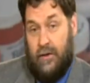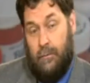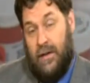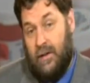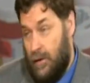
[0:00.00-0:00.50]
and
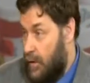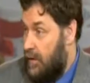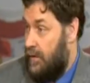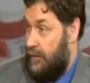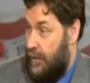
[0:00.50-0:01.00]
to be
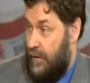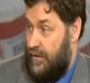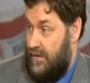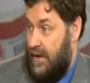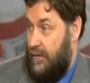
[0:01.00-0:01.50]
alert for
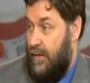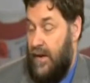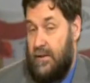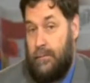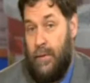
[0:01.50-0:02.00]
those side
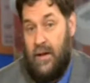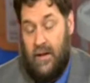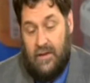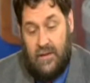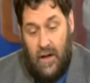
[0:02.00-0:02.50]
effects,
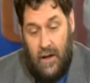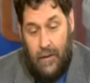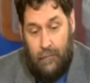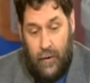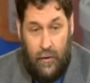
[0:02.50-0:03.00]
because
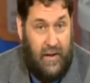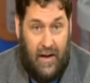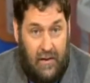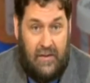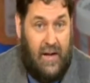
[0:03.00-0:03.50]
your
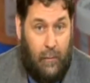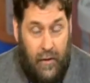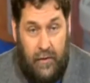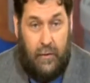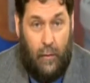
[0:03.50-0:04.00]
doctor is not
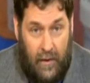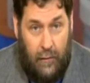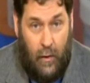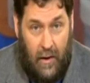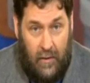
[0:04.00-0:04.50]
with you
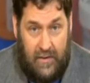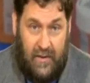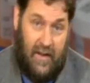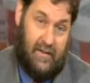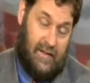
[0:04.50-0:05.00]
24 hours
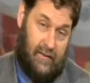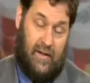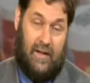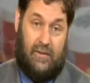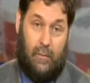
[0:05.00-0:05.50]
a day,
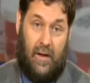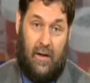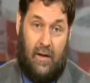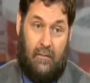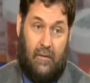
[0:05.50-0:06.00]
7 days a
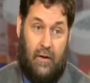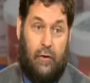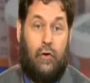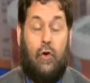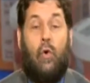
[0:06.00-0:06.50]
week.
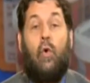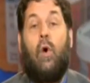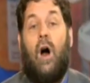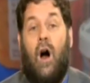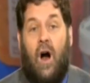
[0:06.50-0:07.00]

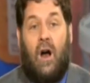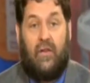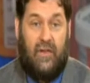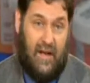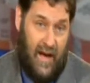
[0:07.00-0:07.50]
You
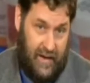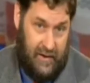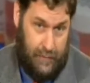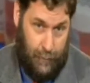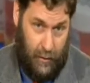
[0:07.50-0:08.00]
are the
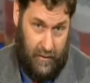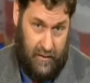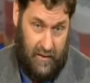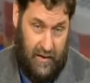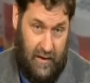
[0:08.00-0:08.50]

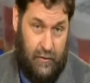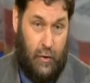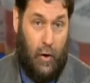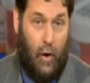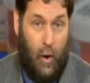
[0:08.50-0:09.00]
expert in
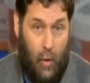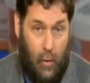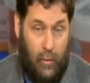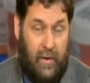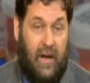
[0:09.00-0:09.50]
your
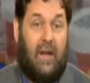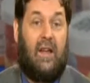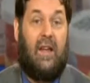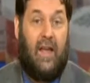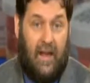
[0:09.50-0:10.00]
own
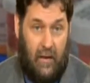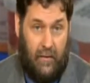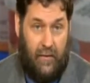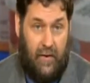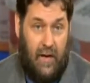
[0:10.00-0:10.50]

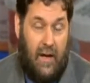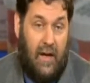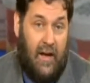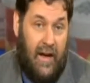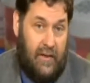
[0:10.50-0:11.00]
health.
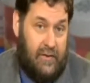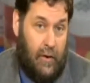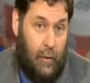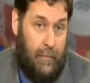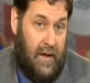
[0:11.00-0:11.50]
And
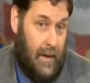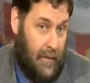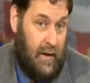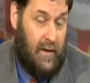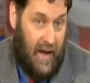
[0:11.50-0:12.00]
so
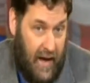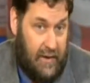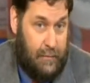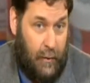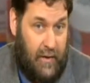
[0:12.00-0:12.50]
becoming an
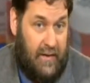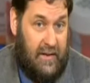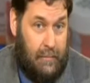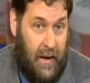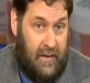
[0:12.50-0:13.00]
expert in
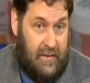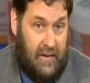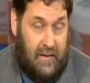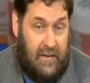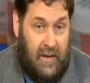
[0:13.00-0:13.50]
these
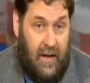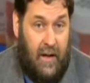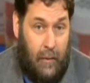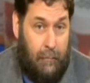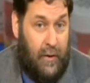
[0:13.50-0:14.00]
medicines
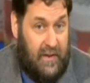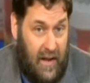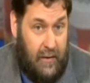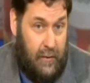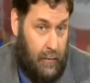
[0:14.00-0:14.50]
can help
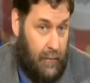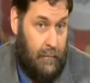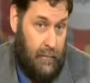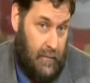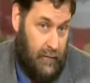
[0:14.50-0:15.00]
protect you
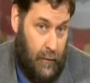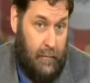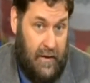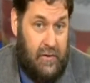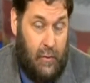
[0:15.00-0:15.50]
from
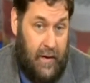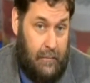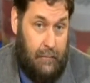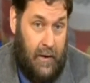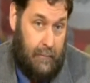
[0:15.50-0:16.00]

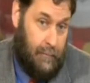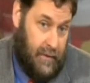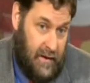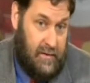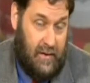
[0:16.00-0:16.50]
injury and
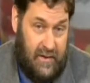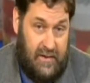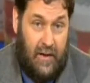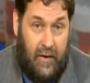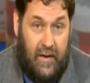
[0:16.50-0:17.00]
potentially
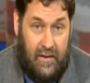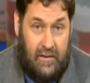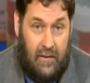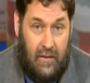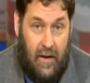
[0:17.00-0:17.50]

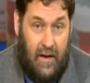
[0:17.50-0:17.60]
serious